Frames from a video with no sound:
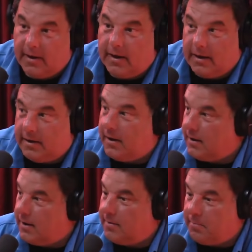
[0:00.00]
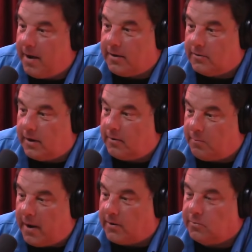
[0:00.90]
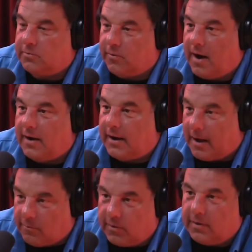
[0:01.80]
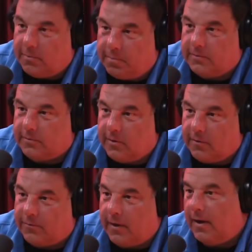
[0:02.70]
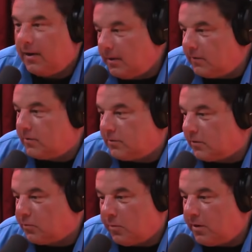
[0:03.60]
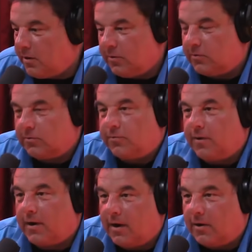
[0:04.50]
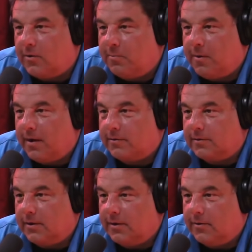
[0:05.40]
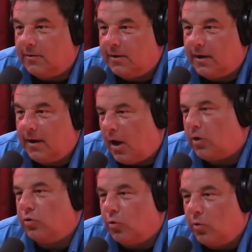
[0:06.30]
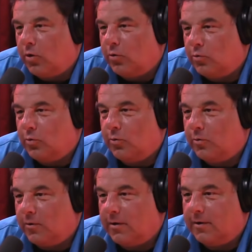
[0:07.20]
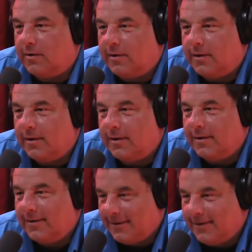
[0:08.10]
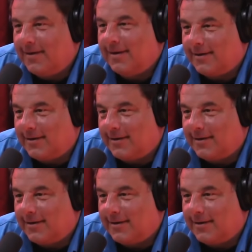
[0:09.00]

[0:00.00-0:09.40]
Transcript: he he hit Michael, and Michael was right. He got really pissed off. This is just one of those fucking goombas, you know. And the guy, I could do what you do, you know. Uh. They're the